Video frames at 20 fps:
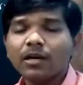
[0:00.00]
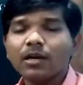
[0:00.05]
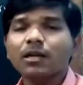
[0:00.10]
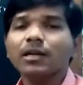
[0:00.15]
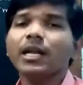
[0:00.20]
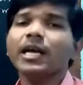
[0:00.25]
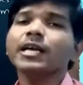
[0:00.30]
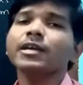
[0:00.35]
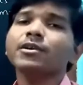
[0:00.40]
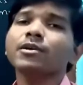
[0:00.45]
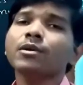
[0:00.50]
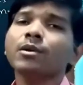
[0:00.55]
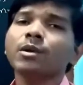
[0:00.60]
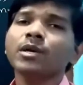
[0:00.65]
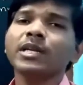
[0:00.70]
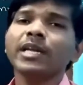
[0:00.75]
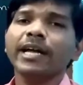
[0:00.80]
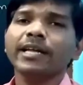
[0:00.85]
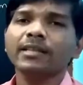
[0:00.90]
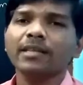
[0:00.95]
Like in
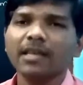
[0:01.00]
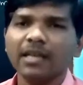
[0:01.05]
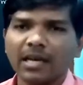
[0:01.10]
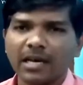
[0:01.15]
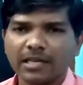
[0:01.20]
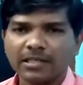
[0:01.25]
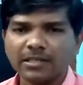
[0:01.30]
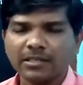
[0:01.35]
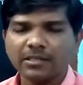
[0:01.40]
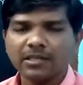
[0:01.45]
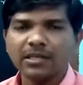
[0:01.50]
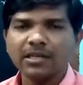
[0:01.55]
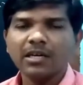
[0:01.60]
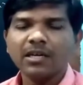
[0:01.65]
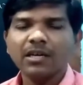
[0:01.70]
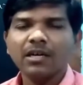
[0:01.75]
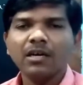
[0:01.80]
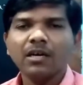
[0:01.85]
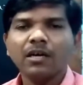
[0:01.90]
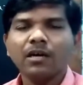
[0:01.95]
8th class,
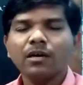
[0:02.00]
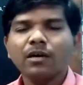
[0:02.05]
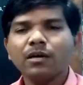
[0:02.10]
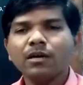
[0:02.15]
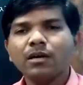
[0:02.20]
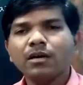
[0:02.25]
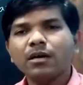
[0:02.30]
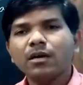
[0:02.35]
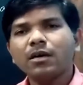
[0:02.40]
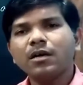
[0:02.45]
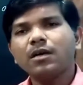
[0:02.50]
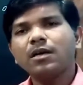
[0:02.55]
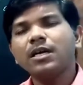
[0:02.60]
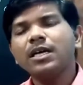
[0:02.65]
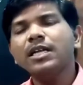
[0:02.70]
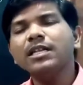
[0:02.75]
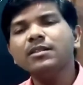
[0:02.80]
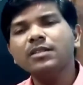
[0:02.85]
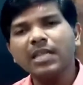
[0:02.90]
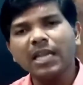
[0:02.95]

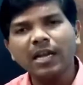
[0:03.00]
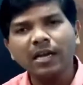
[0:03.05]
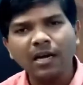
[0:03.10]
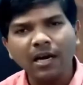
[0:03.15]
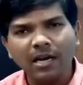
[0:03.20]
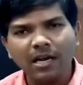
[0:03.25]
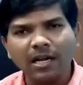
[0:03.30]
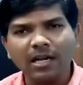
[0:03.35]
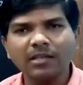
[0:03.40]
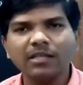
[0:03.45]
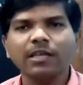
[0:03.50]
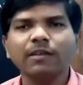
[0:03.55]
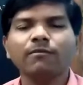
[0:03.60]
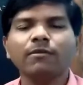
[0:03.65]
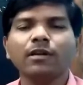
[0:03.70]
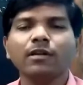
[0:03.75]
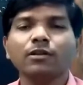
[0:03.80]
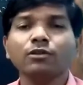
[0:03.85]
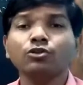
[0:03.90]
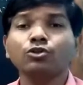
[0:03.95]
in Telangana, there
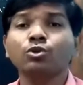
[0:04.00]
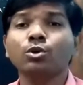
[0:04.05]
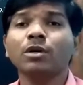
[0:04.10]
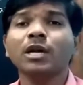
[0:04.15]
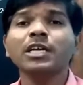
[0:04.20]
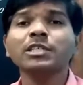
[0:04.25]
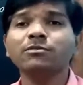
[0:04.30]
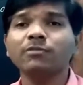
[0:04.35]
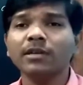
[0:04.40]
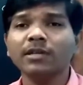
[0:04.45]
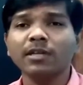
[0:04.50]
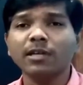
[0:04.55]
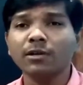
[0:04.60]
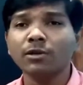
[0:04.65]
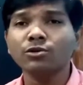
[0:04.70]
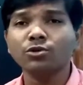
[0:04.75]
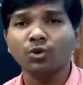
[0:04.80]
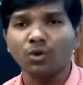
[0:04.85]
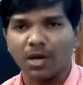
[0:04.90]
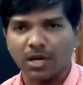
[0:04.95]
were Doras.
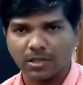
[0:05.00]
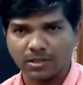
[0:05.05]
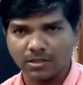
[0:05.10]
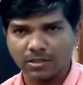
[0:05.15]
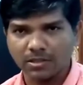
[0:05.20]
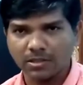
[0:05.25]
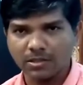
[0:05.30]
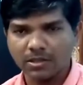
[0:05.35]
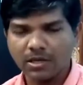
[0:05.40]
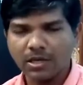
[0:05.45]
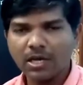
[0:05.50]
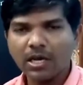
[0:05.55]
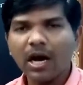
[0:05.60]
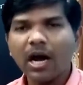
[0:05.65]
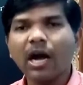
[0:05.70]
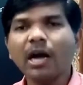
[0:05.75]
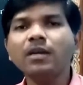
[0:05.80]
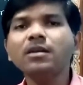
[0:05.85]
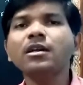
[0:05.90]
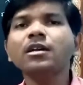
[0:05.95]

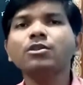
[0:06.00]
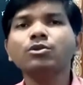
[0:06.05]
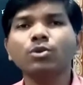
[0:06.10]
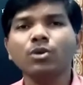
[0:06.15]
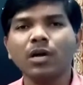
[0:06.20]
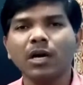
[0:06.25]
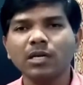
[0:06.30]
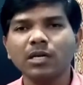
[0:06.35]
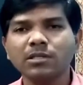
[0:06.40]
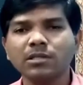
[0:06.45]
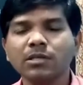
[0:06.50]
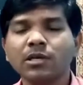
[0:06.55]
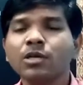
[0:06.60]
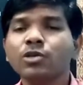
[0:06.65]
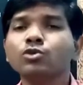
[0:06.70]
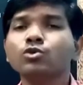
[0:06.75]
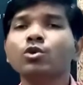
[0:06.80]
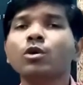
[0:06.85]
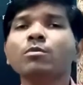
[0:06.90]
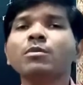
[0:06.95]
Under
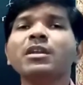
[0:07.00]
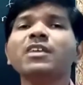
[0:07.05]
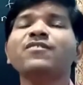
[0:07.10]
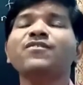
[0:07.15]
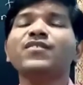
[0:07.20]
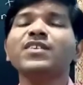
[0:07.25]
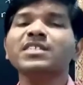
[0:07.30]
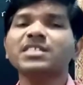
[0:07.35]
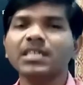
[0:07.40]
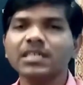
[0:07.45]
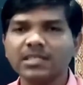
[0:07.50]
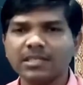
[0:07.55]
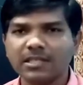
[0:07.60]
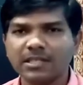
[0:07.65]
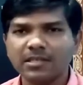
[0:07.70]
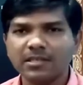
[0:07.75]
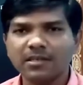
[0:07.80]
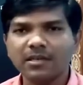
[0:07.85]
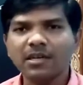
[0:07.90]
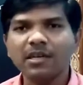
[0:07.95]
Doras, so many
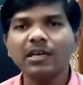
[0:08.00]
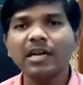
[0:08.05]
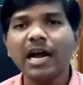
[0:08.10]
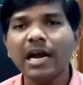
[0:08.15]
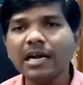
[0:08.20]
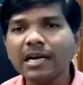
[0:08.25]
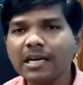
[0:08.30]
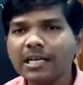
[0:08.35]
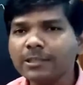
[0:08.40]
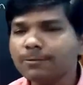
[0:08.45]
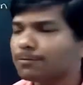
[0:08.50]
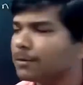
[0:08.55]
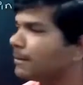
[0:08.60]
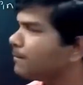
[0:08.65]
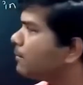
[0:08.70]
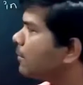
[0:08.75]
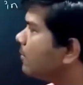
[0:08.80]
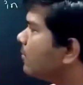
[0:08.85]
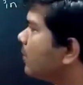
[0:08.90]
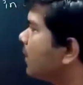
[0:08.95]
peasants, landless
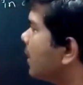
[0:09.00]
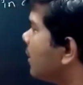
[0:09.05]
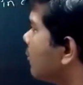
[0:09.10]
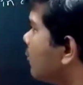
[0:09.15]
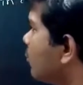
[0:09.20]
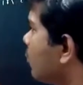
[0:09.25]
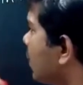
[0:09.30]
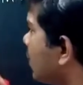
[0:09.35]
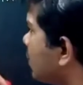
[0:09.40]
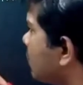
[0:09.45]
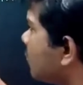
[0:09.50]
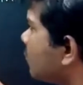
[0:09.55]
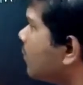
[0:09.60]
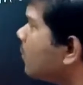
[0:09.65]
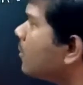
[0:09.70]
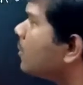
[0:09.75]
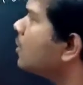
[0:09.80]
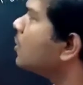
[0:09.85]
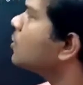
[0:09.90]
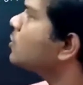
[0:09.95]
people were working
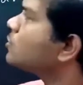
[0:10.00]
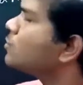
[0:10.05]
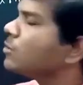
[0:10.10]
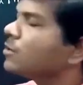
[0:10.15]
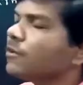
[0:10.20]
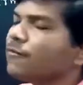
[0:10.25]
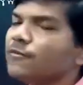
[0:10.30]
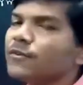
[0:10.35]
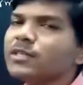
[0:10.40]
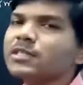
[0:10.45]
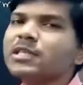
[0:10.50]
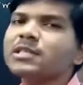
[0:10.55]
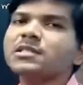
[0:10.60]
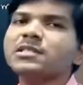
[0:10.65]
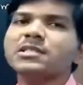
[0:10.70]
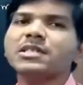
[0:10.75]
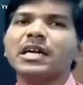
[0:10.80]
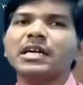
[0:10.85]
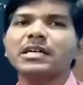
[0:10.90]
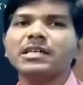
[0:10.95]
now. So the
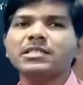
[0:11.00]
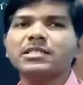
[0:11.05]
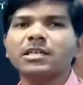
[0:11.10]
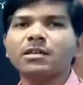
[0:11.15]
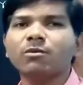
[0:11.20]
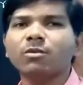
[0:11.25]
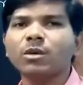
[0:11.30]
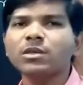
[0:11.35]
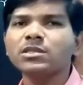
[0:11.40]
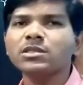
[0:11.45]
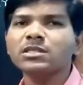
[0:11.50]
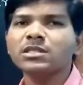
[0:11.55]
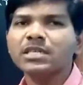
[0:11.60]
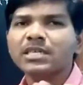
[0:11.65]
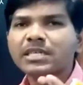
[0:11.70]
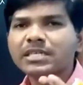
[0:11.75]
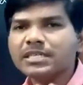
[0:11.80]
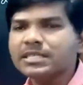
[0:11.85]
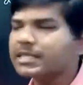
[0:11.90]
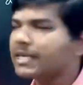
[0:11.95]
peasants' condition
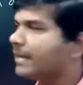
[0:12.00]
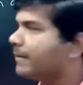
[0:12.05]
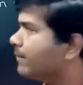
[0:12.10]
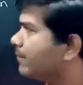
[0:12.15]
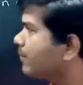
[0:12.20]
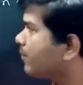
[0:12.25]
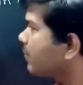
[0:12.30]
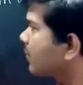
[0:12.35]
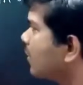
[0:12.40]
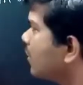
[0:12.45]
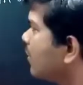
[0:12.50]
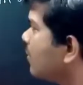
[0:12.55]
was same.